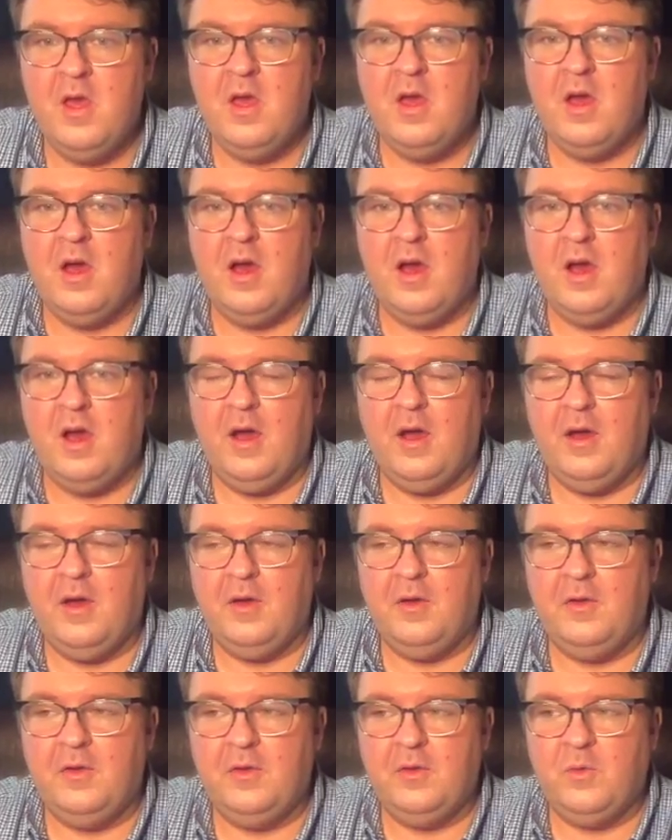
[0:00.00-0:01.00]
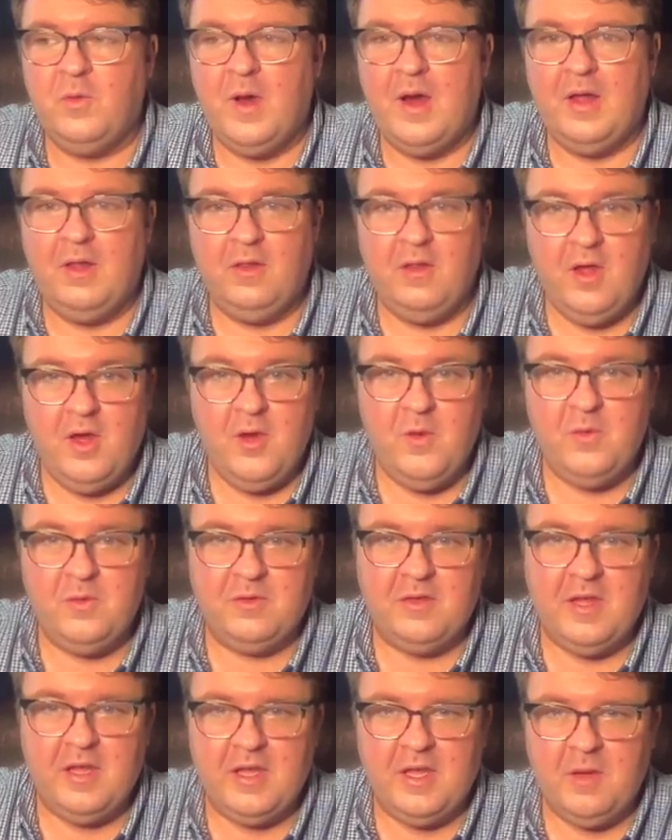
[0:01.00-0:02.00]
while low, is
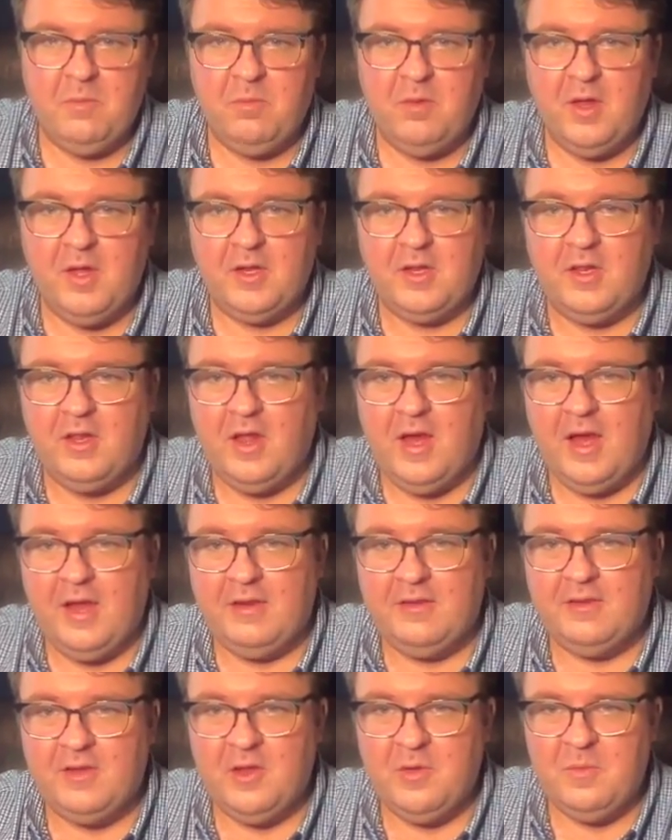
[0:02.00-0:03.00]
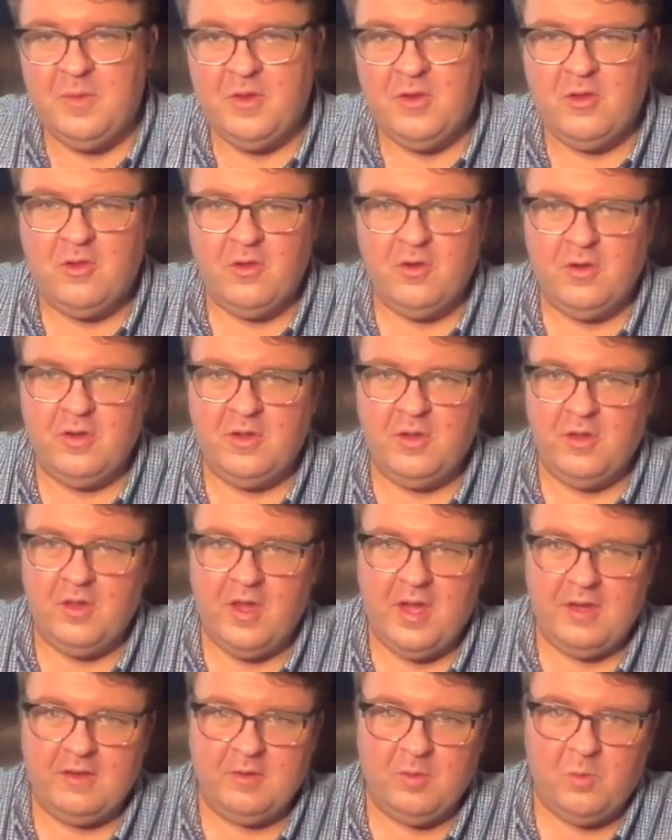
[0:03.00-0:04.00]
getting a blood clot. So I've been sure to do
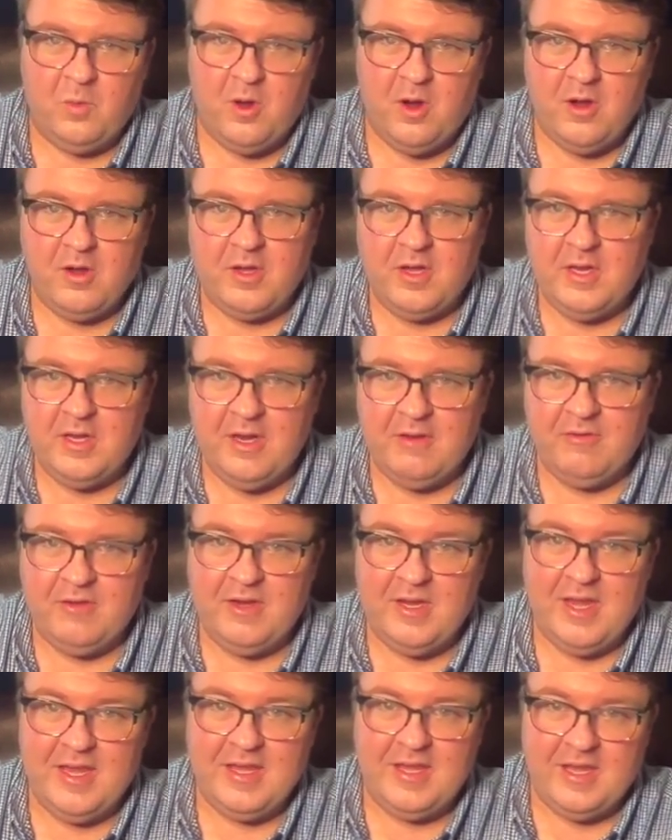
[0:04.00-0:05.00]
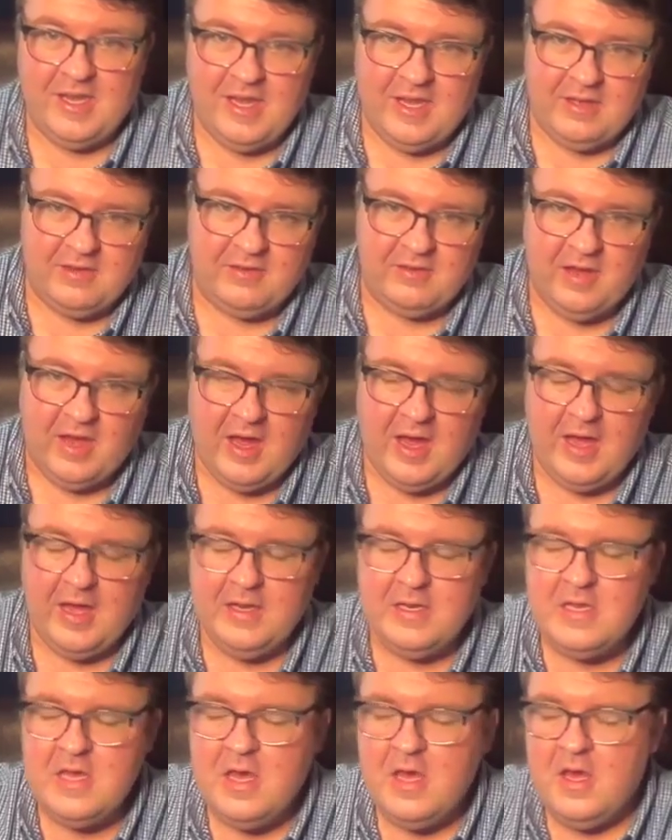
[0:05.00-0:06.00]
lots of walking every day, get
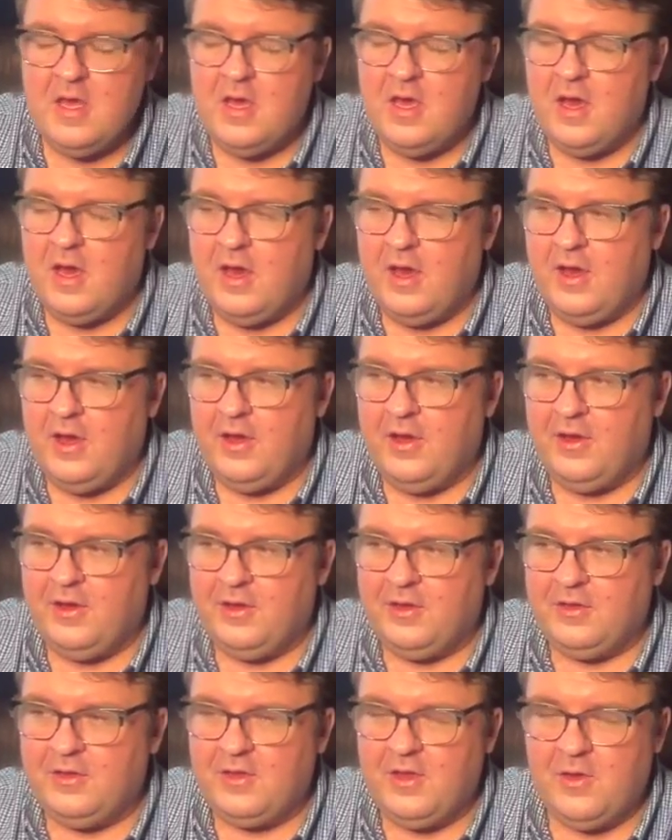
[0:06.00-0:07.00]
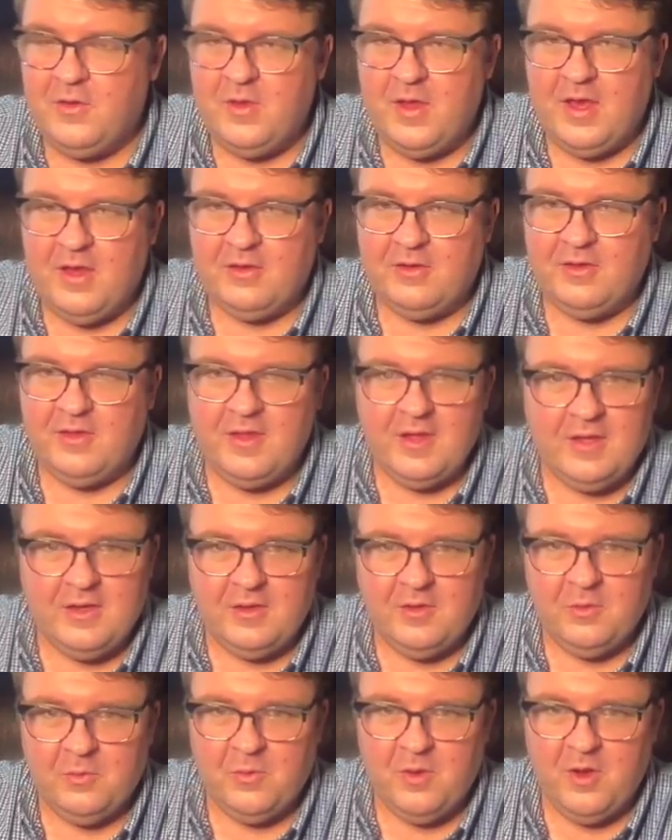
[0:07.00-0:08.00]
outside, go down to the end
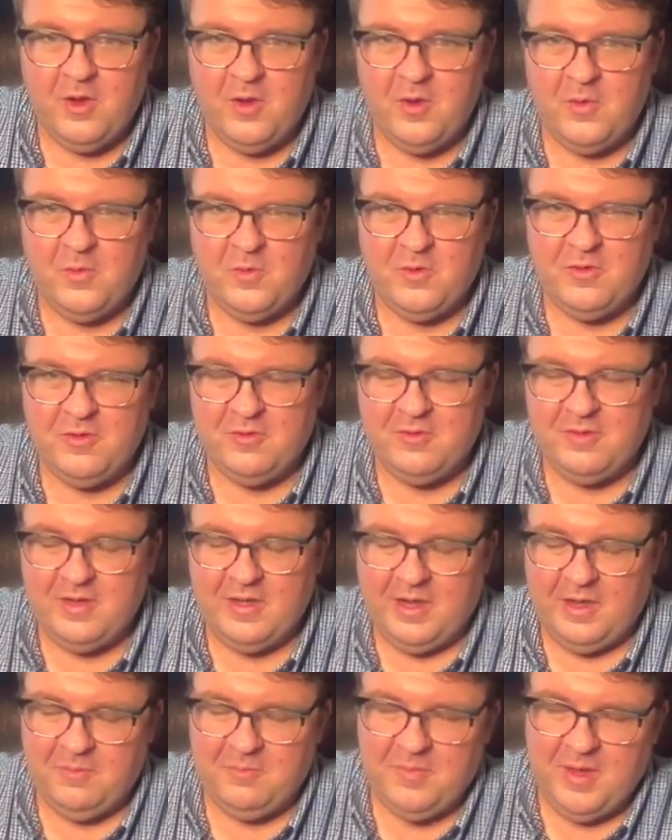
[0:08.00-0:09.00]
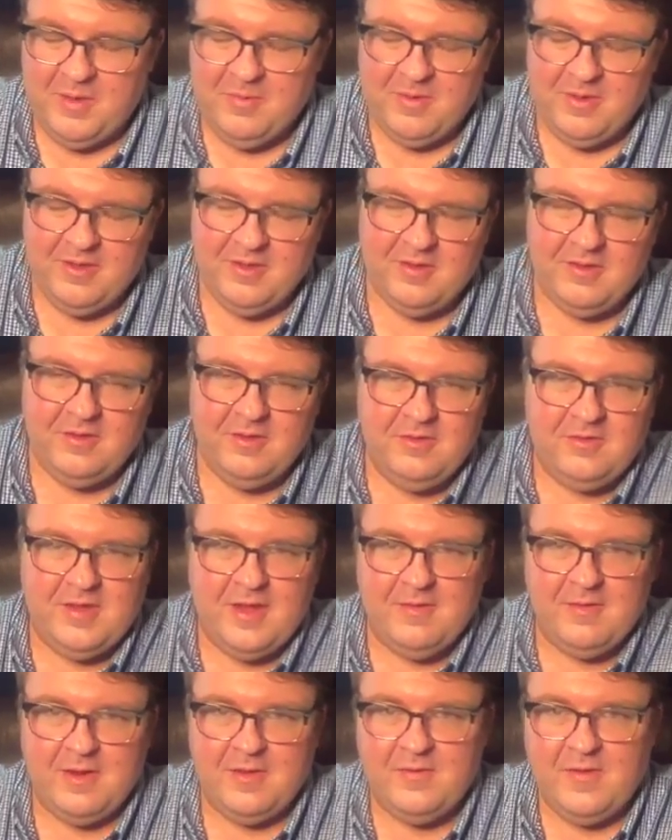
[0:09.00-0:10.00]
of the road, which is, maybe
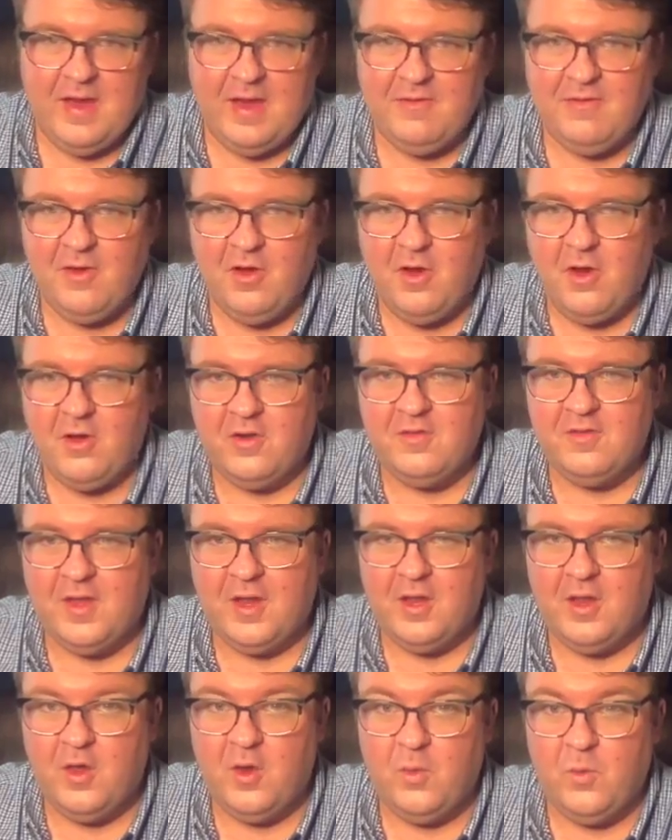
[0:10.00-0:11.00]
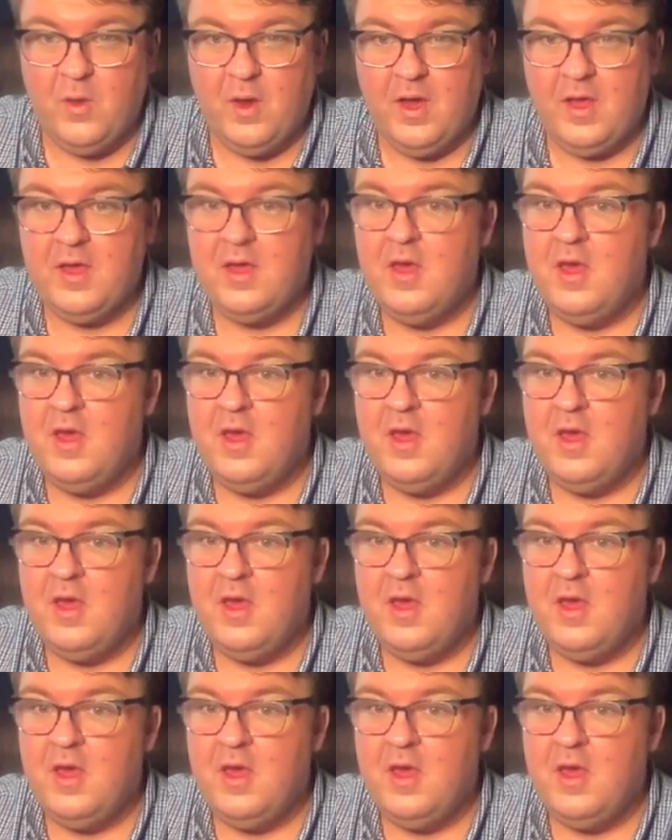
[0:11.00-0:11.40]
75 yards, not a long way,